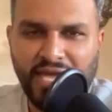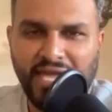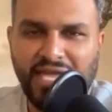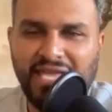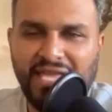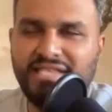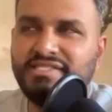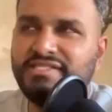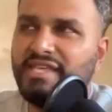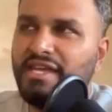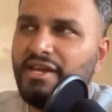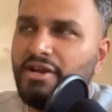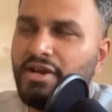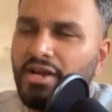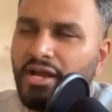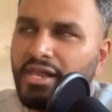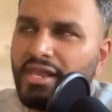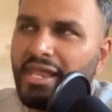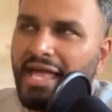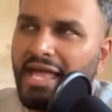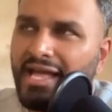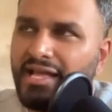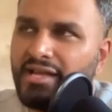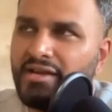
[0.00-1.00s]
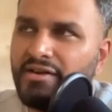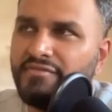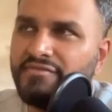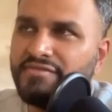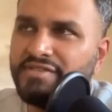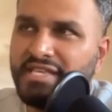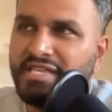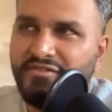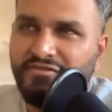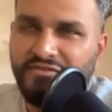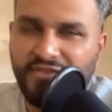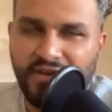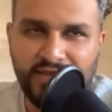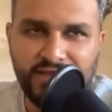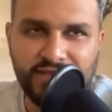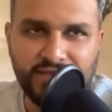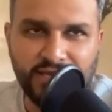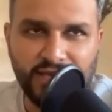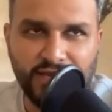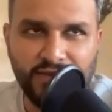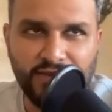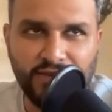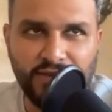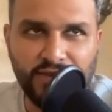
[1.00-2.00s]
Is there a lack of
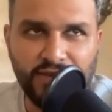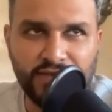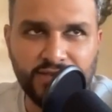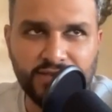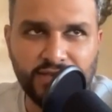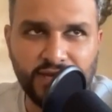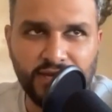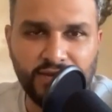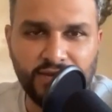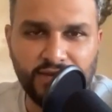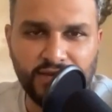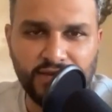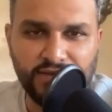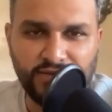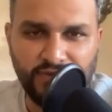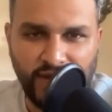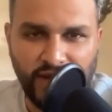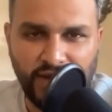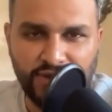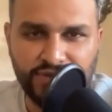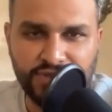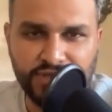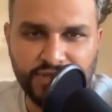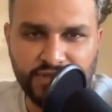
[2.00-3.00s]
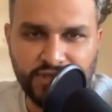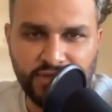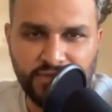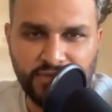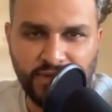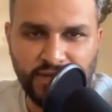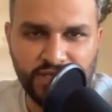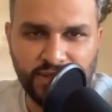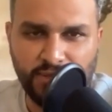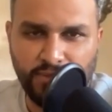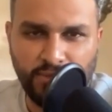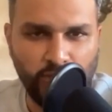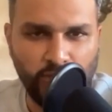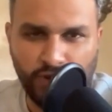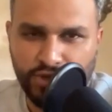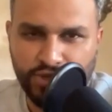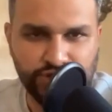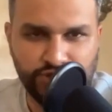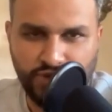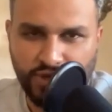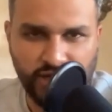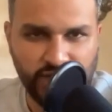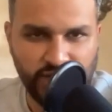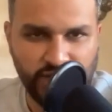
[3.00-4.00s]
defense in this foul system? Is it more
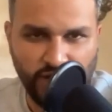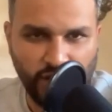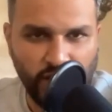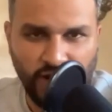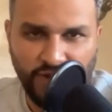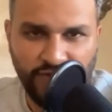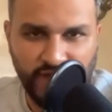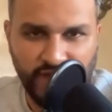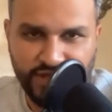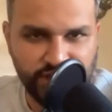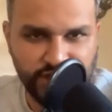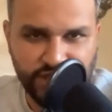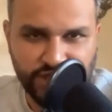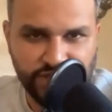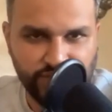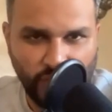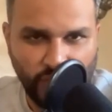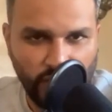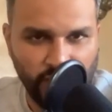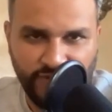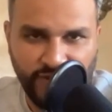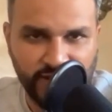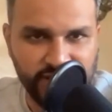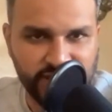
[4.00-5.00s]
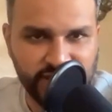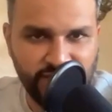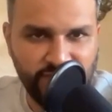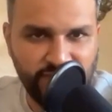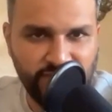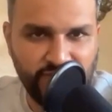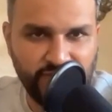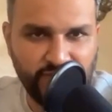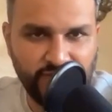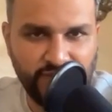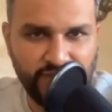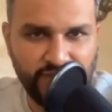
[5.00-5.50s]
strictly off? It's just offensive?